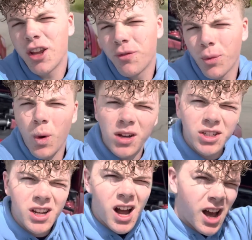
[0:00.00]
you for
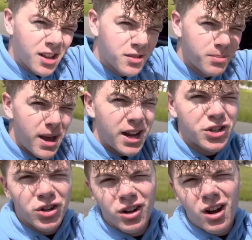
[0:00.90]
watching, guys. Make
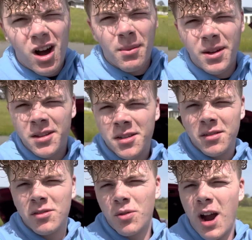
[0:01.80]
sure to comment,
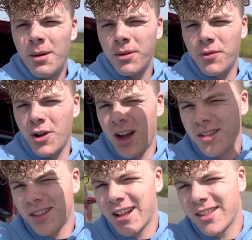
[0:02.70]
subscribe if you
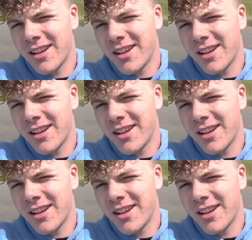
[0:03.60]
guys like the